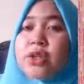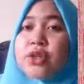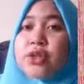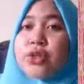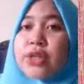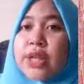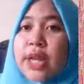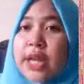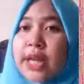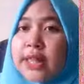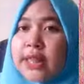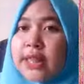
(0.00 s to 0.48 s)

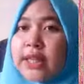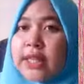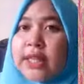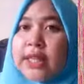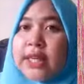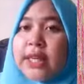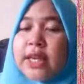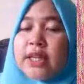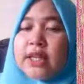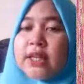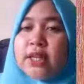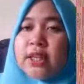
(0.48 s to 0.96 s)

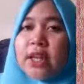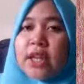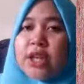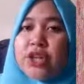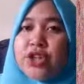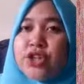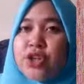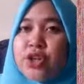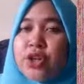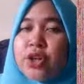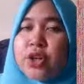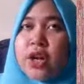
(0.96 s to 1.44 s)
society and
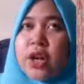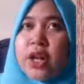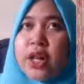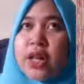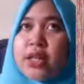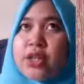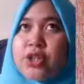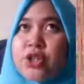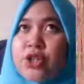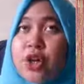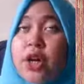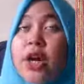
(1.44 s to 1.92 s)
nature,
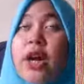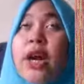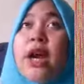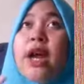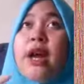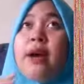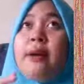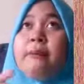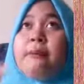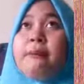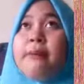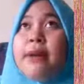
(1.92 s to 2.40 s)
culture,
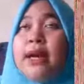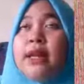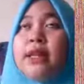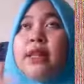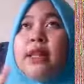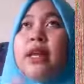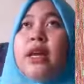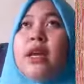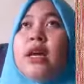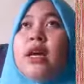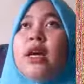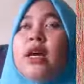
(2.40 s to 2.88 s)

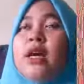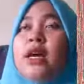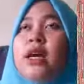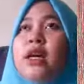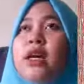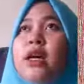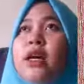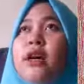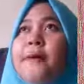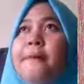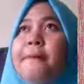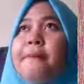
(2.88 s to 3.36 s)
but
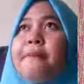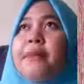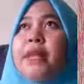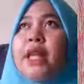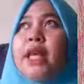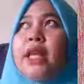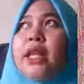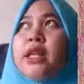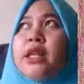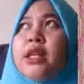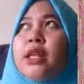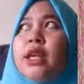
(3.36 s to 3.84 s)

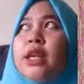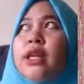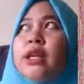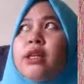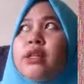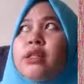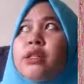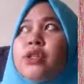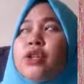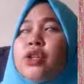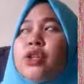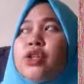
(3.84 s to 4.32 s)

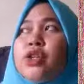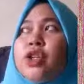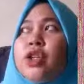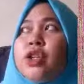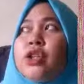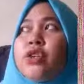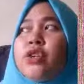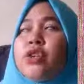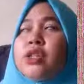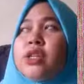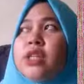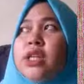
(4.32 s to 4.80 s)
in
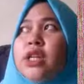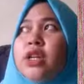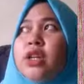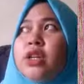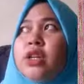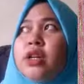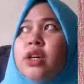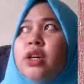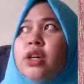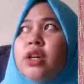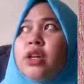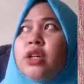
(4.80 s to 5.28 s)
sociolinguistic,
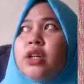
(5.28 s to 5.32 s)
